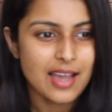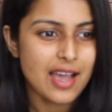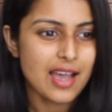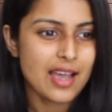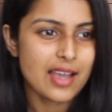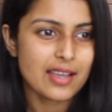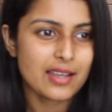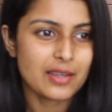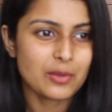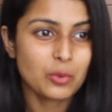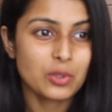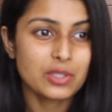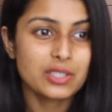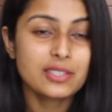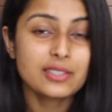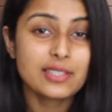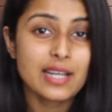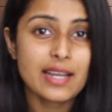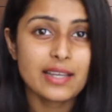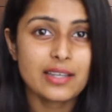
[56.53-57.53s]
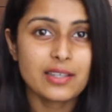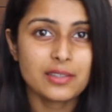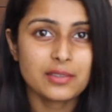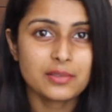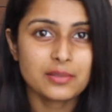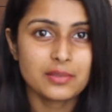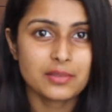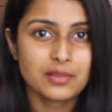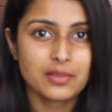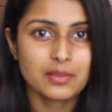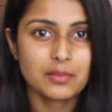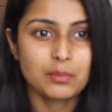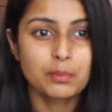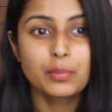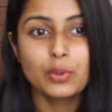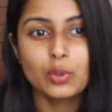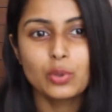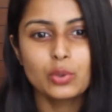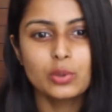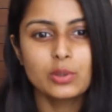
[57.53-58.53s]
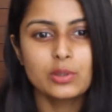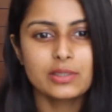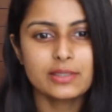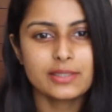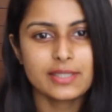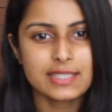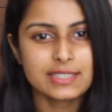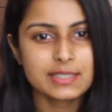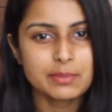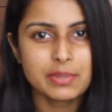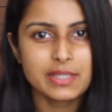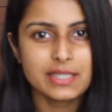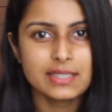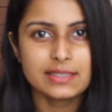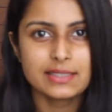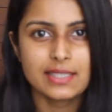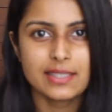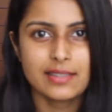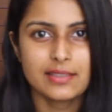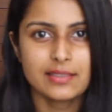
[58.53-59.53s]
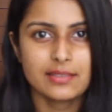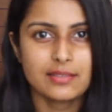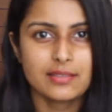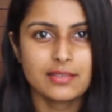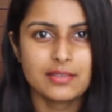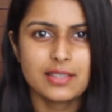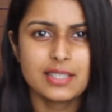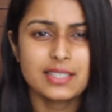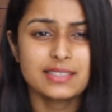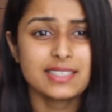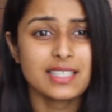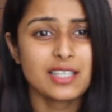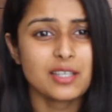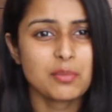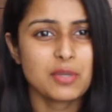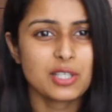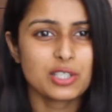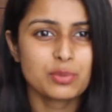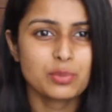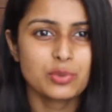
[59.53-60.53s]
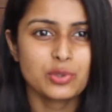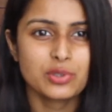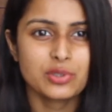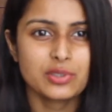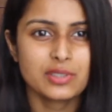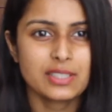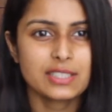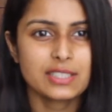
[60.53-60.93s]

I want to try out bold recipes and things that are much more